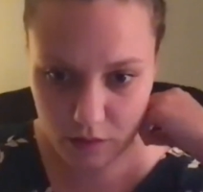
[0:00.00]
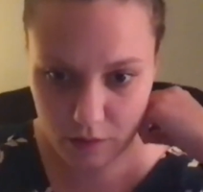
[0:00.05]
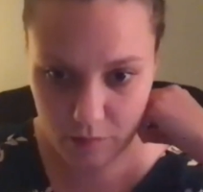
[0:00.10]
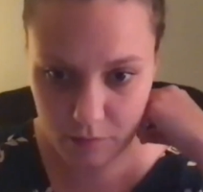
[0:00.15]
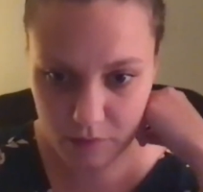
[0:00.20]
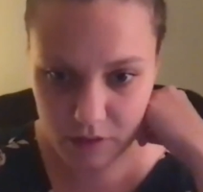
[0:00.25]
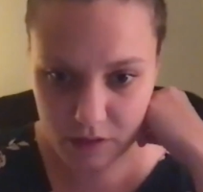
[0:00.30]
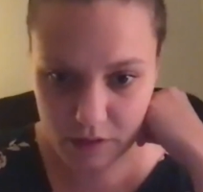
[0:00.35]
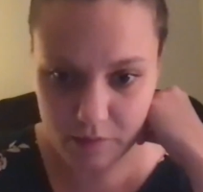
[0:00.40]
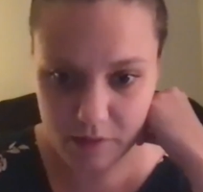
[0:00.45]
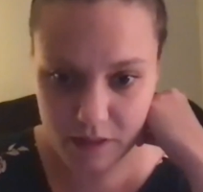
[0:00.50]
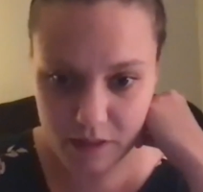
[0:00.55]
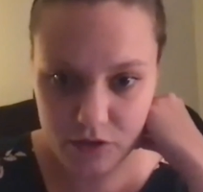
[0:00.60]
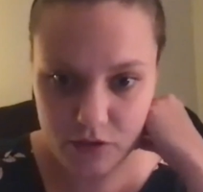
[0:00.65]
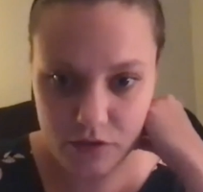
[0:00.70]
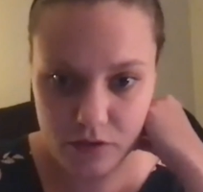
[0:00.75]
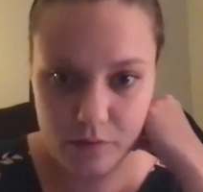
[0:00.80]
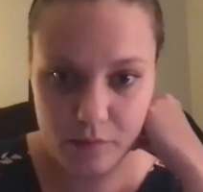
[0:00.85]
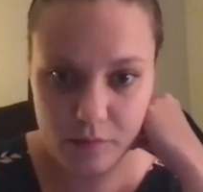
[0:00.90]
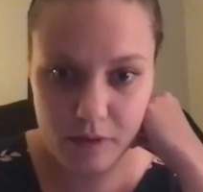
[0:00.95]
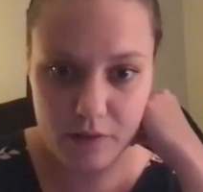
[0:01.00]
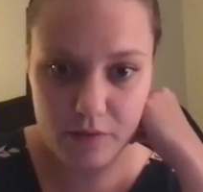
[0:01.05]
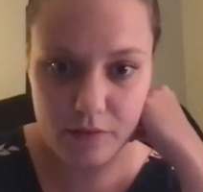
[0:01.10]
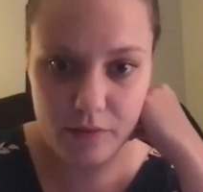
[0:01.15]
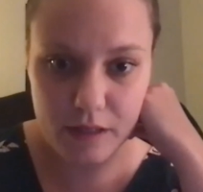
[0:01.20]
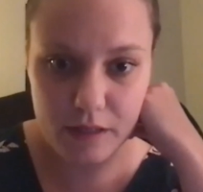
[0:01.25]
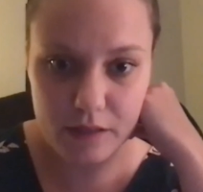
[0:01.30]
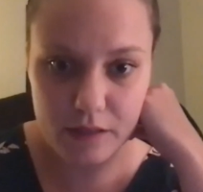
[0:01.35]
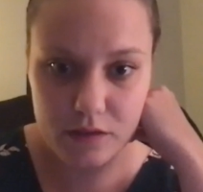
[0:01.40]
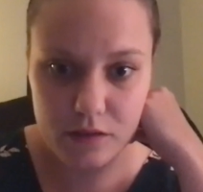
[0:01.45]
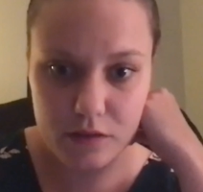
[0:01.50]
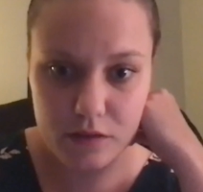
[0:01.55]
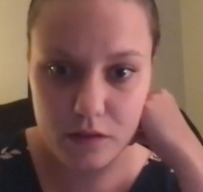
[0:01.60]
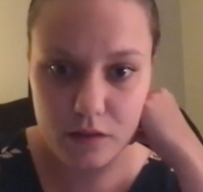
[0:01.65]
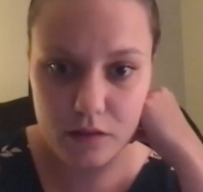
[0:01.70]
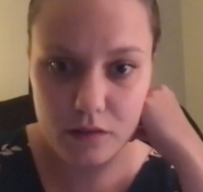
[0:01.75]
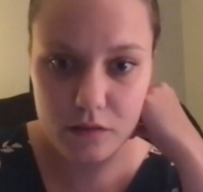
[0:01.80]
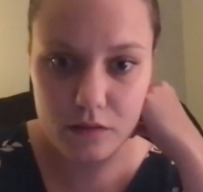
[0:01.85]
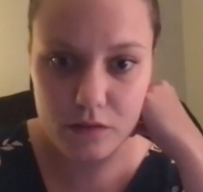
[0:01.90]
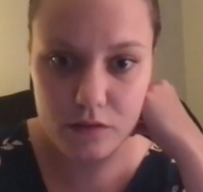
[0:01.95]
I'm gonna make sure my advanced
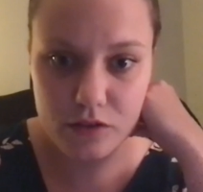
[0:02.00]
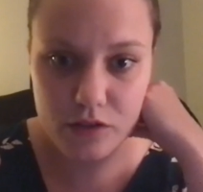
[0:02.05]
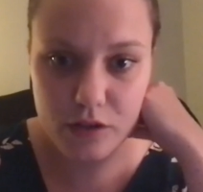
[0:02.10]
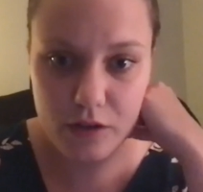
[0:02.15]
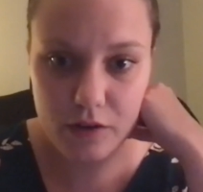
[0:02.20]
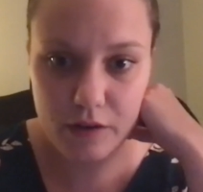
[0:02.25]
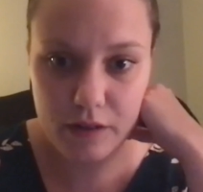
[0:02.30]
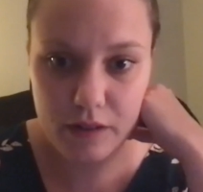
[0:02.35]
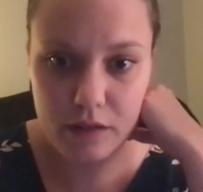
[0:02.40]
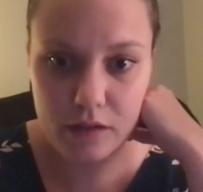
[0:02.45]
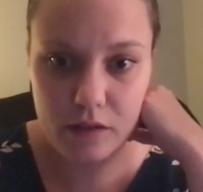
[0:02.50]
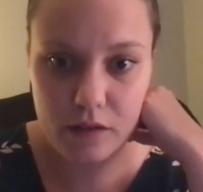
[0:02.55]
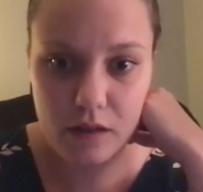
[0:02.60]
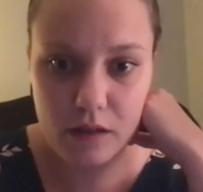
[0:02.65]
sharing.